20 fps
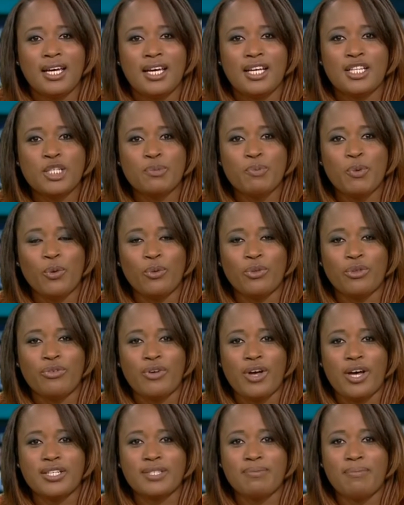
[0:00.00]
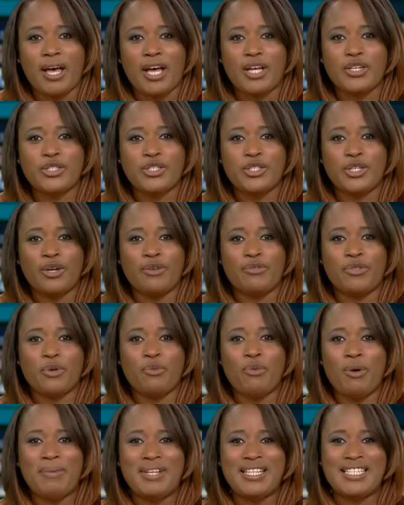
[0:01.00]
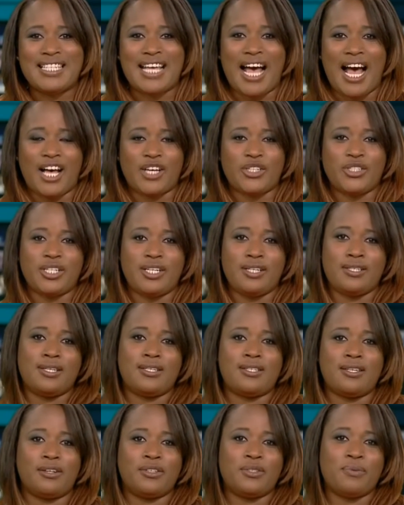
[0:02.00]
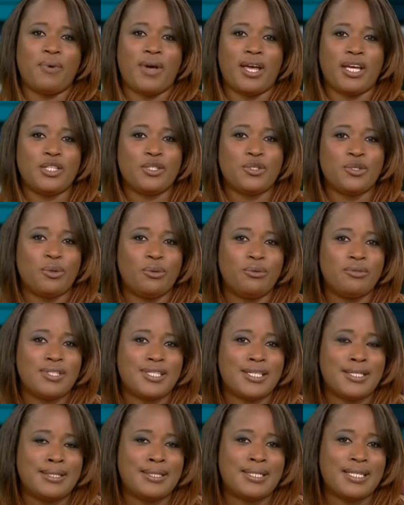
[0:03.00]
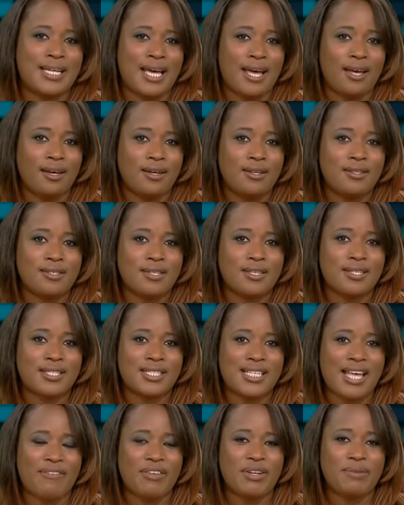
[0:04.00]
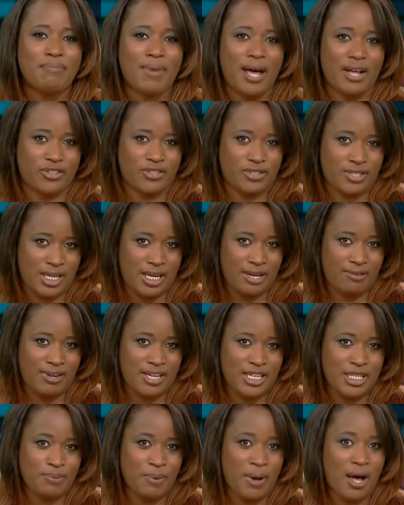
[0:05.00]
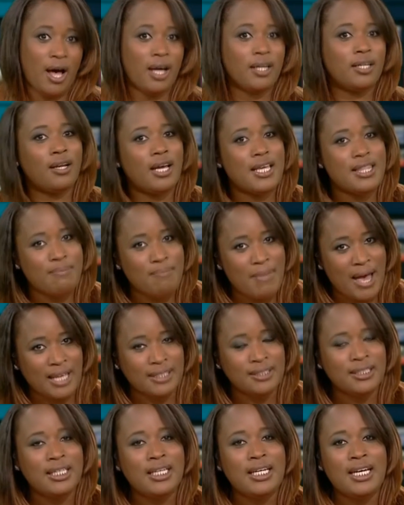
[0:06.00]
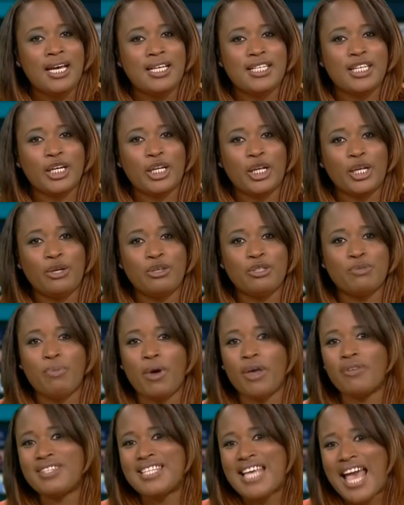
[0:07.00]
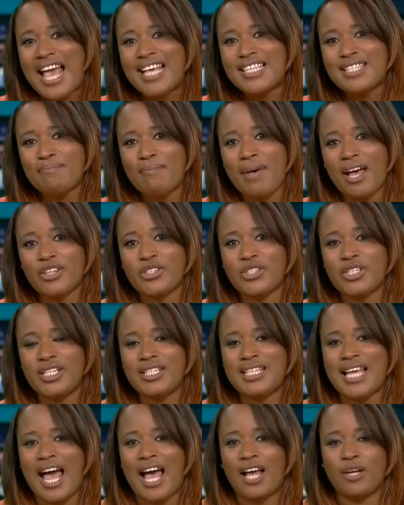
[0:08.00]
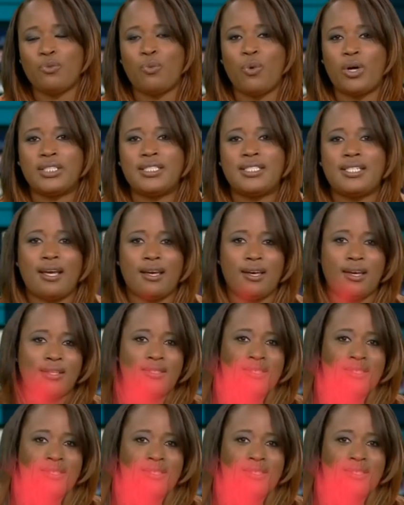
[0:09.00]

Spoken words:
In sport, the first match of the Women's Ashes is underway in Taunton today. It's a seven-match series, but unlike the men, it includes both test matches and one-day